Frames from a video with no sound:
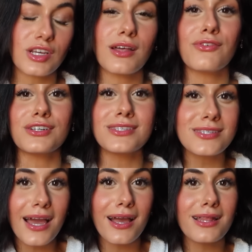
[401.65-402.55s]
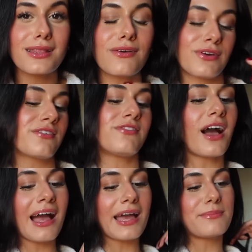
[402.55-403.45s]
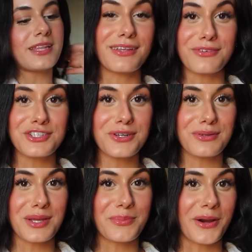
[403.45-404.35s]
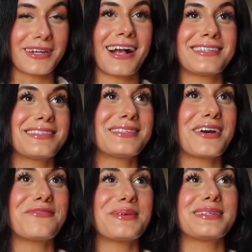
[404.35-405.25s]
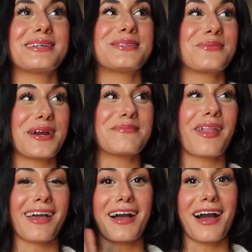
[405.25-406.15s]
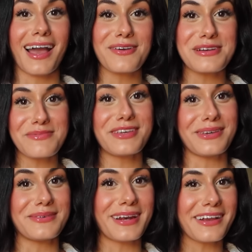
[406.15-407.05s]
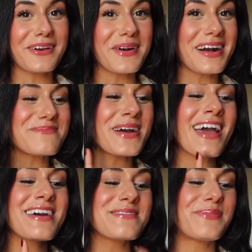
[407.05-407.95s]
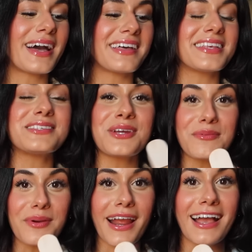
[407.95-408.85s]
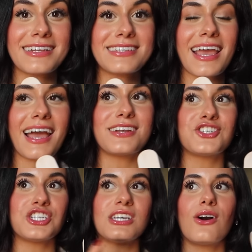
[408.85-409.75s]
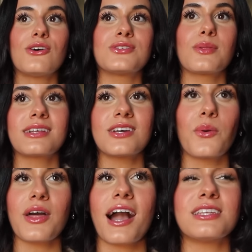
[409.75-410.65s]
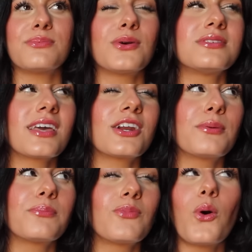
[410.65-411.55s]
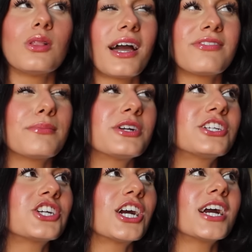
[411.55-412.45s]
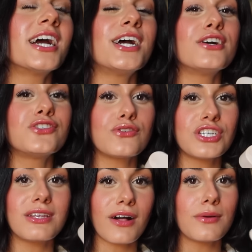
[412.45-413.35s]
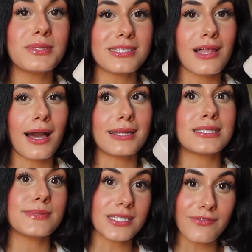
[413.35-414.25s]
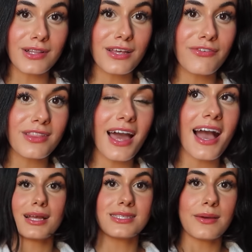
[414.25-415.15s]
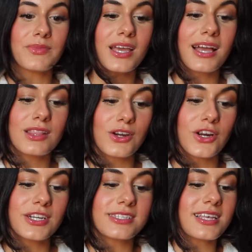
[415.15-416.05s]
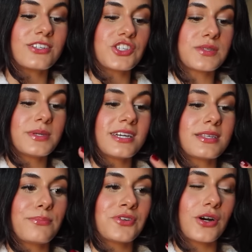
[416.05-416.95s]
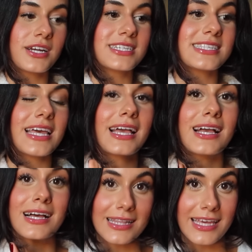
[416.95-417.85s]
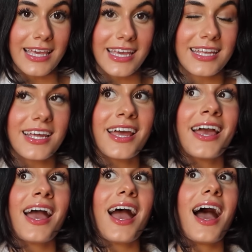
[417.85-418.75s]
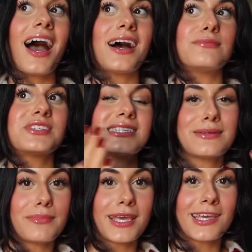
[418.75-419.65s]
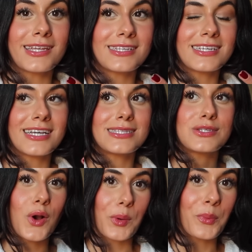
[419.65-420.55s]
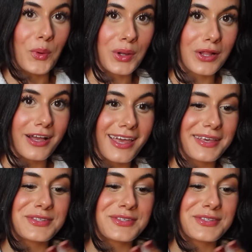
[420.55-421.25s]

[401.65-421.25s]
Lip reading: I love her style, I love her vibe. I love when she goes on podcasts and stuff because I swear I'm like, I wanna be you when I grow up. But this is her brand, and she also like dealt with acne prone skin her whole life, I'm pretty sure. So she developed this line specifically for that. And something I learned is that just because a product is like clean doesn't mean it's non-pore clogging.